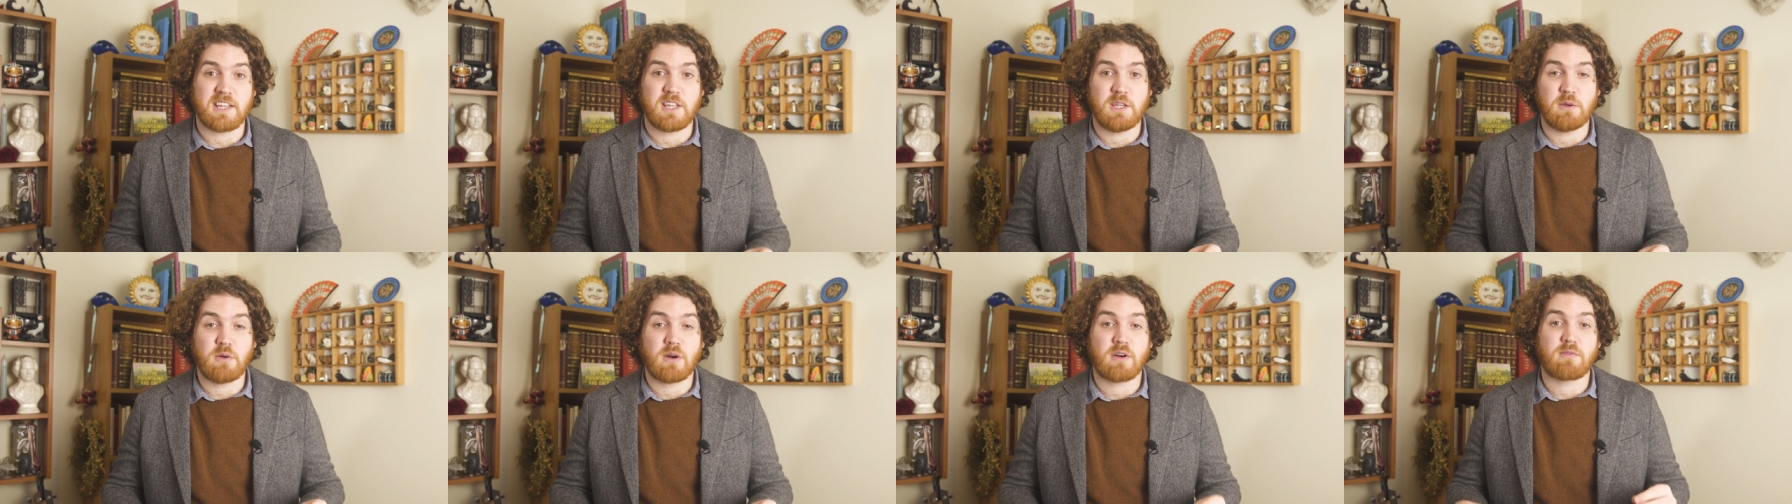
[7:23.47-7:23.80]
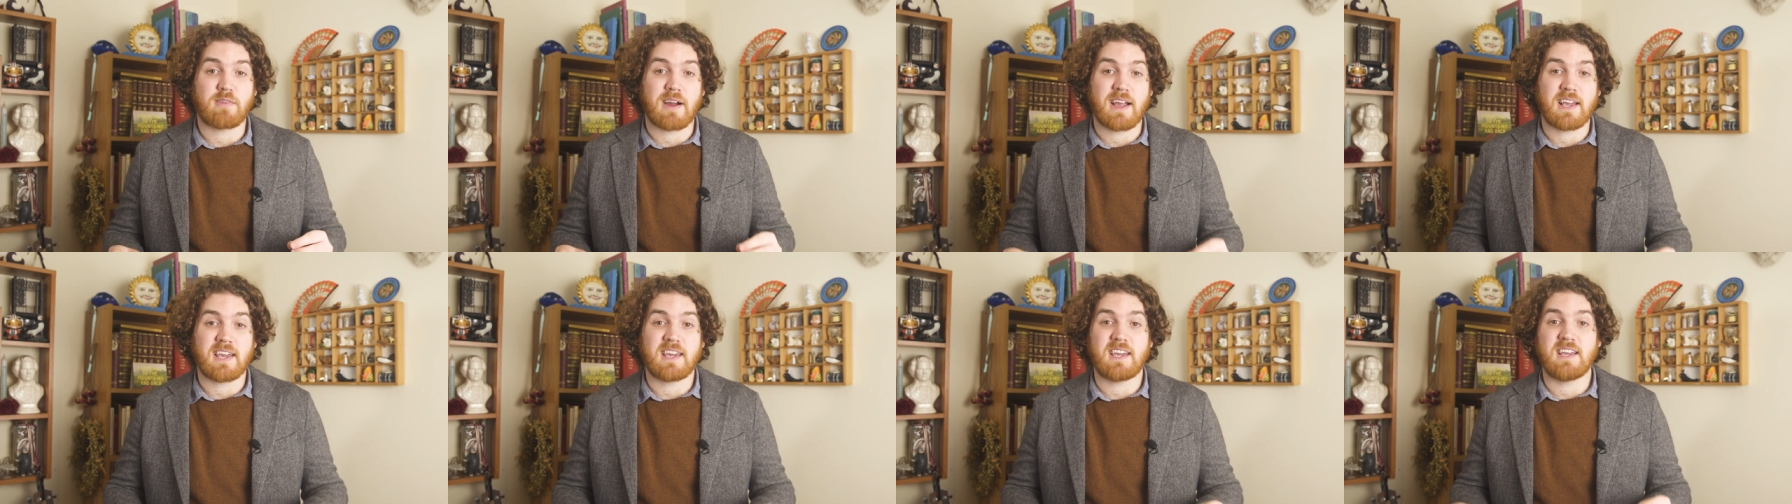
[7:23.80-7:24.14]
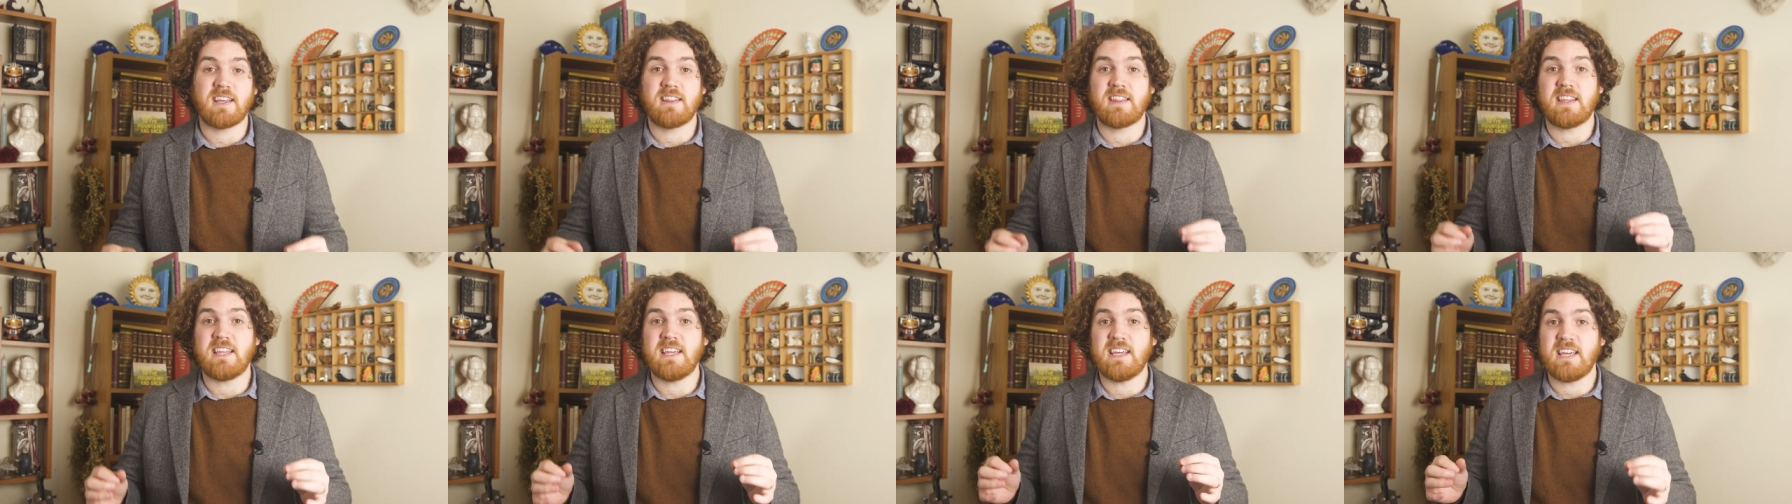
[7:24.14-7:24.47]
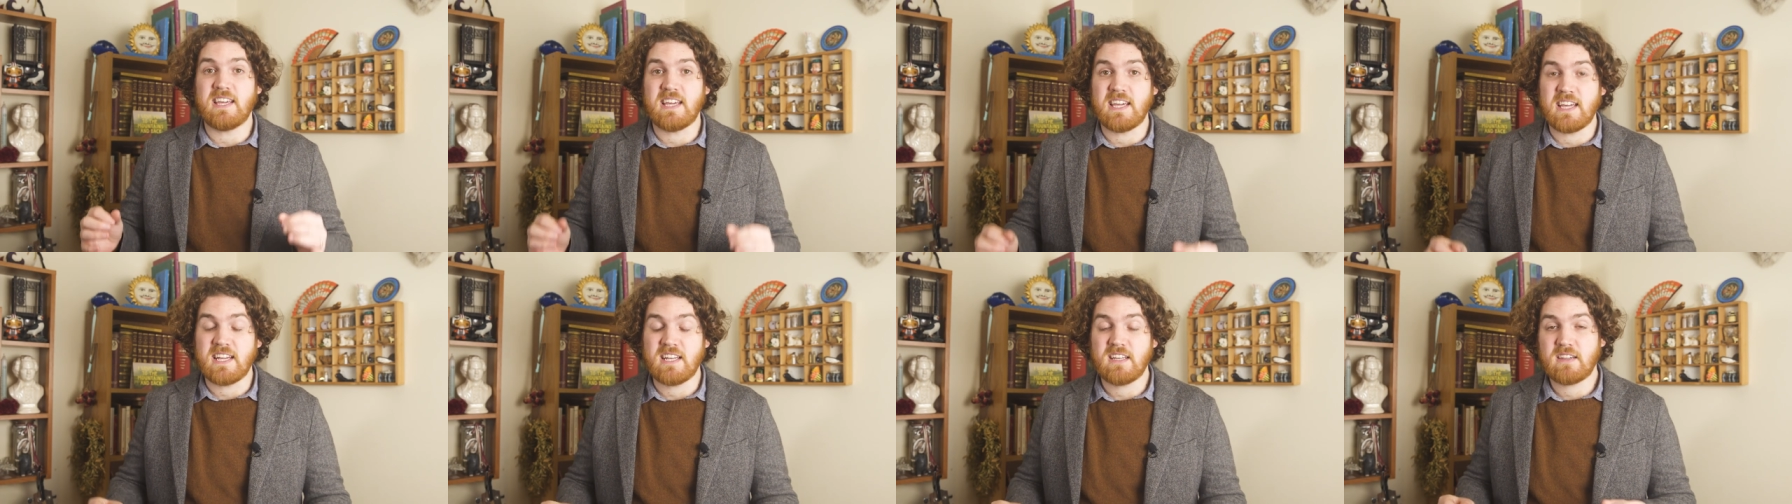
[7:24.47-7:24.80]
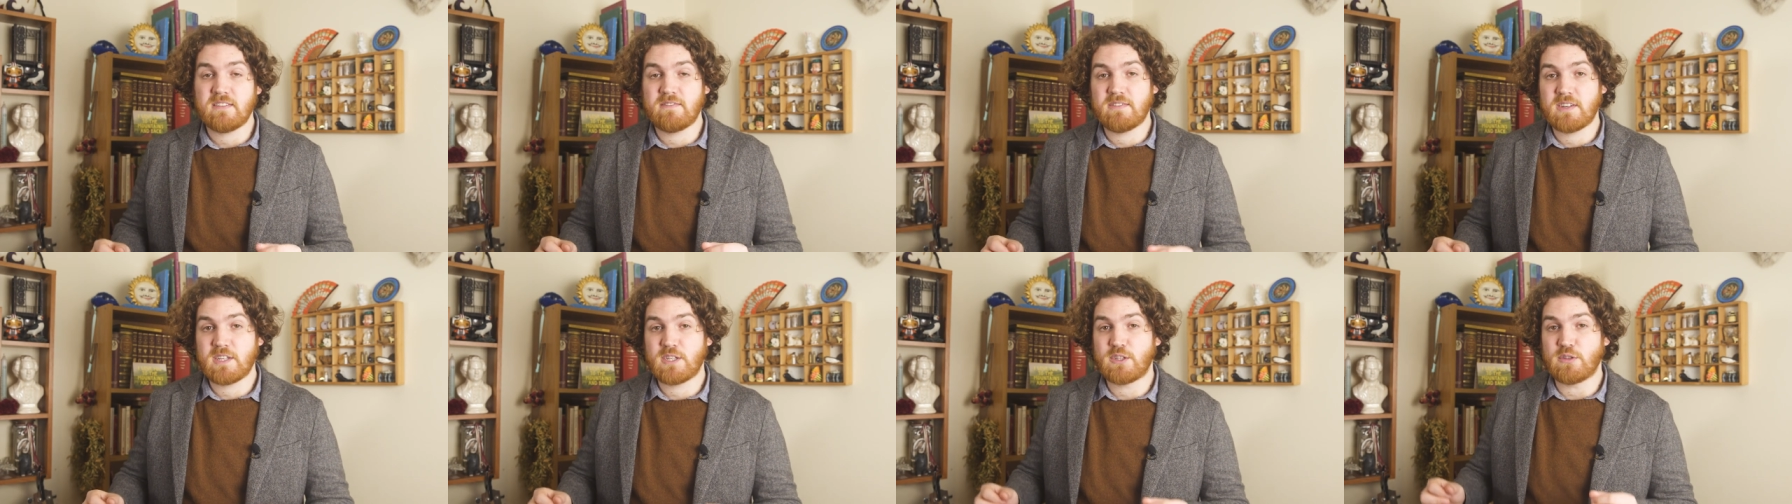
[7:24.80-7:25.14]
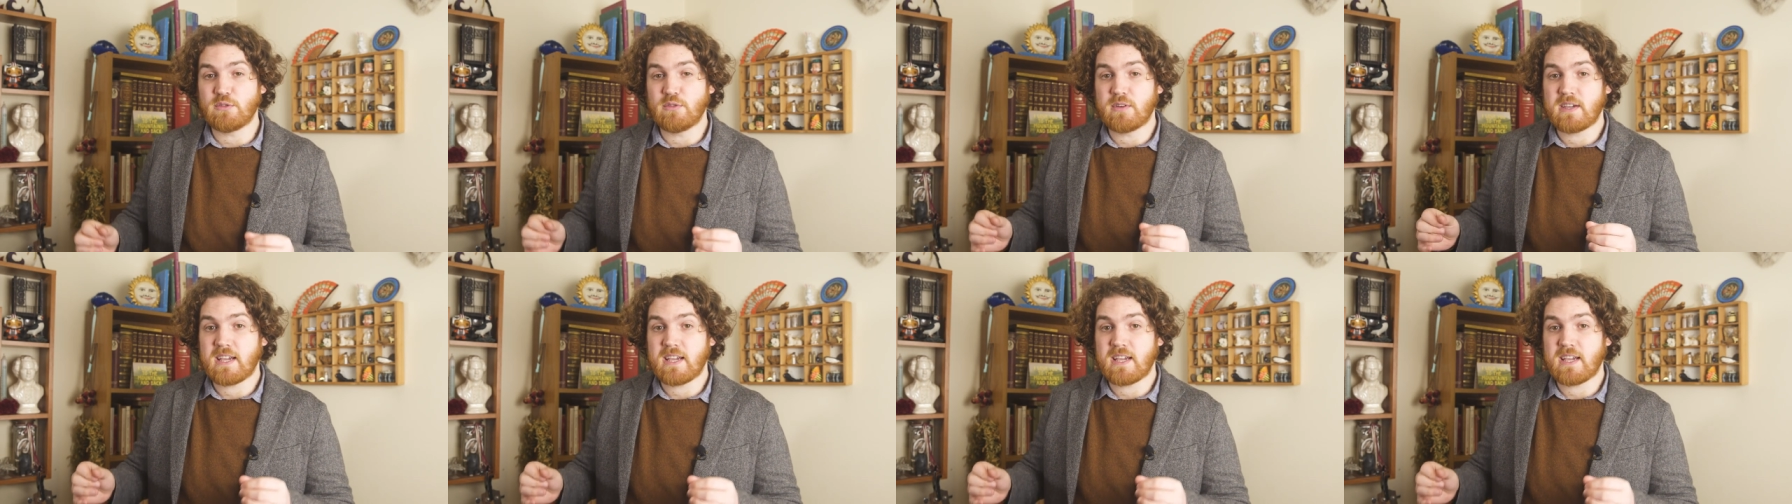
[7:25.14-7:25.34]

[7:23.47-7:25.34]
you are ranking the individual